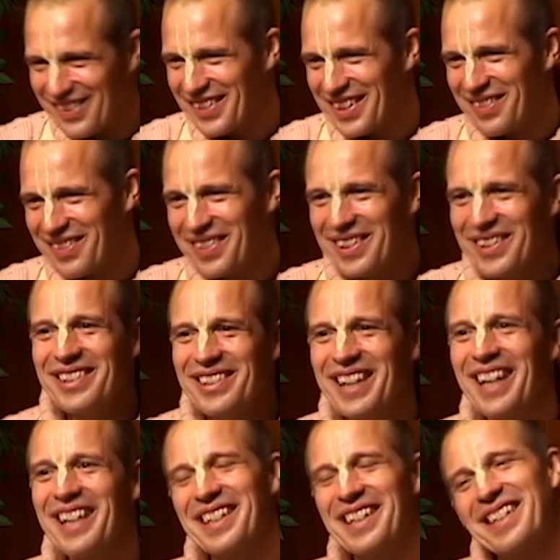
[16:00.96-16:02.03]
with a few
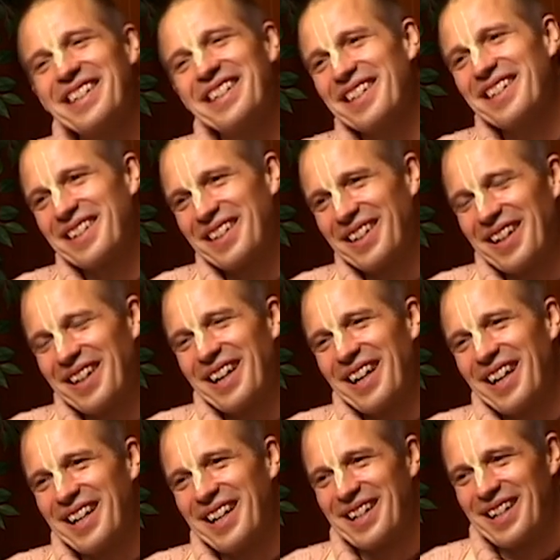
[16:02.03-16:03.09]
sentences,
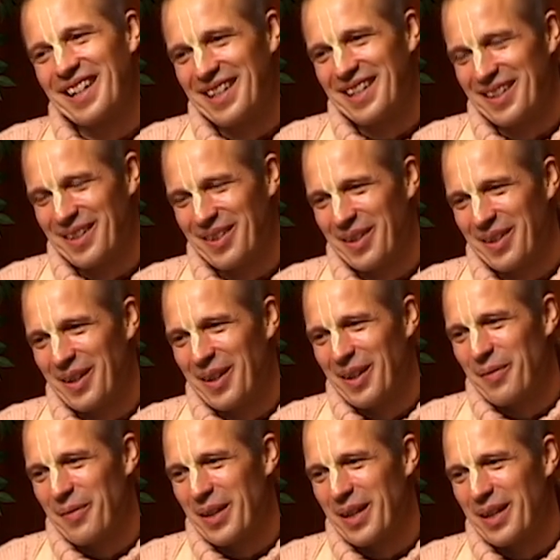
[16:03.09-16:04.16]
address
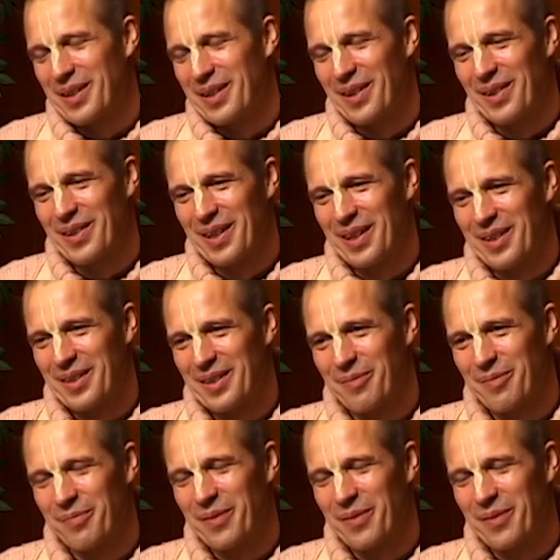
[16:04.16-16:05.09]
his audience.